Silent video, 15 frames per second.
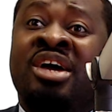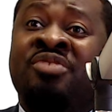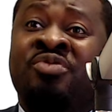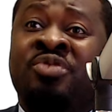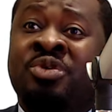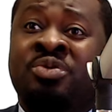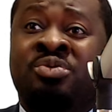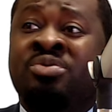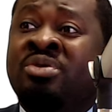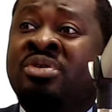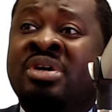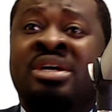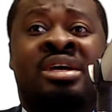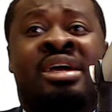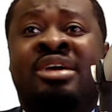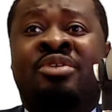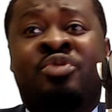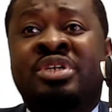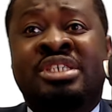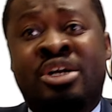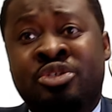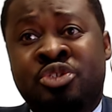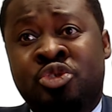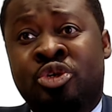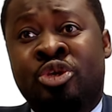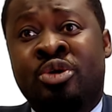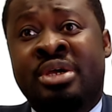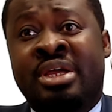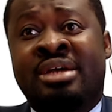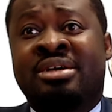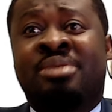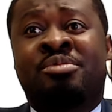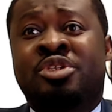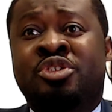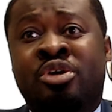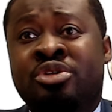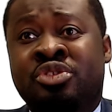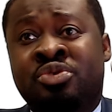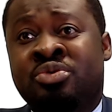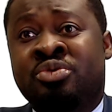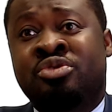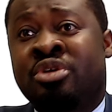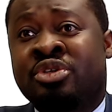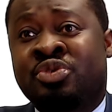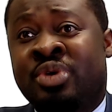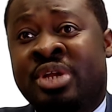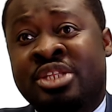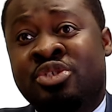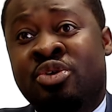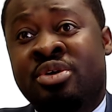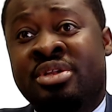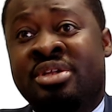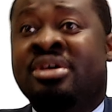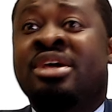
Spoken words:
for you, reach out to your lawyer. I mean, talk to an attorney.